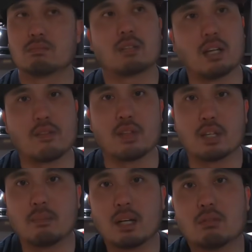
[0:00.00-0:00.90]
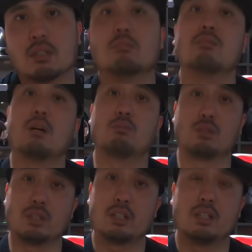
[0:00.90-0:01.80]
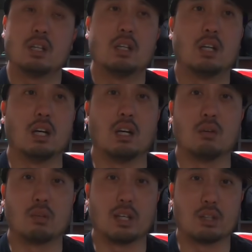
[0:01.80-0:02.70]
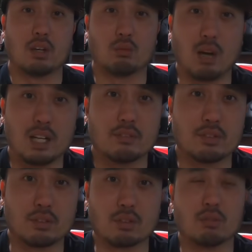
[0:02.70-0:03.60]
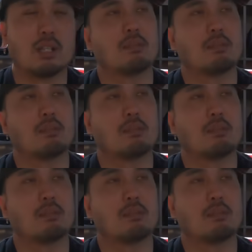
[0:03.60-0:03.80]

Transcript: kind of think about when I'm worried, when I go out riding, if it's going to rain.